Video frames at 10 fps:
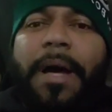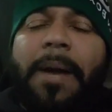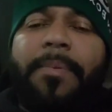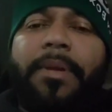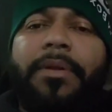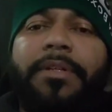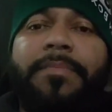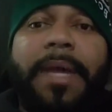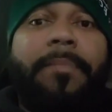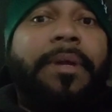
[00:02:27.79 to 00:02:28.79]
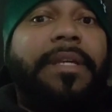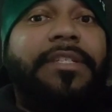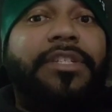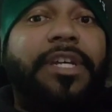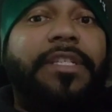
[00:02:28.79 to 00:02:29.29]
popular as me, but
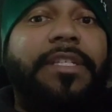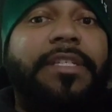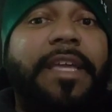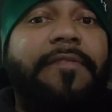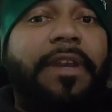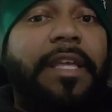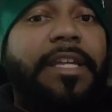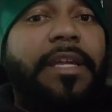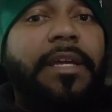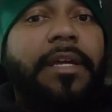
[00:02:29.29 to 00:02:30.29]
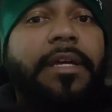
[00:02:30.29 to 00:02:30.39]
is just as evenly,